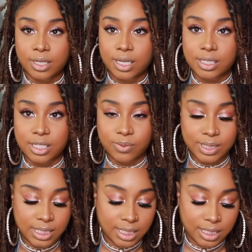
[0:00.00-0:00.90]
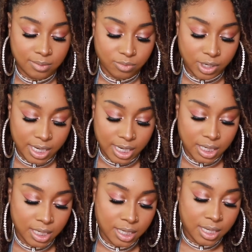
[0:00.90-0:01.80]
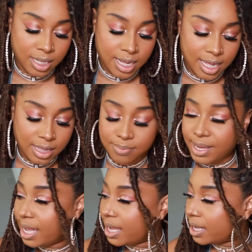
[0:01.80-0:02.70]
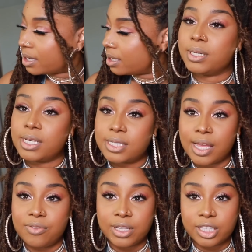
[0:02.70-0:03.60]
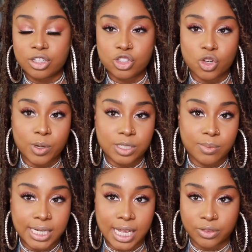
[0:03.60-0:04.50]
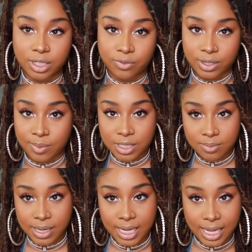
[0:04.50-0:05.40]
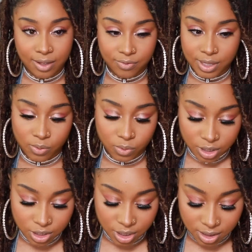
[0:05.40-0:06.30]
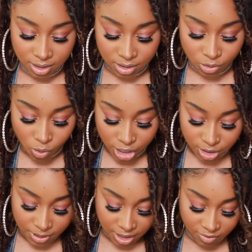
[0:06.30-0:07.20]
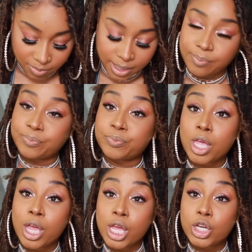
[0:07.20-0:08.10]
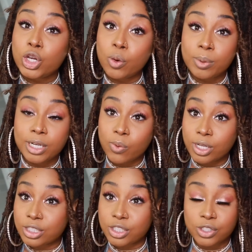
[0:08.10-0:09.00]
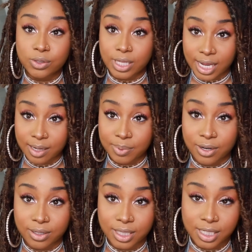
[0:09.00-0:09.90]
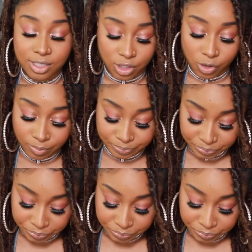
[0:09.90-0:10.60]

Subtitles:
continuing to get to the bread and the bag, because I feel like there's so much money out there for them to make if they would just squash beef, but nobody wants to do that apparently, so.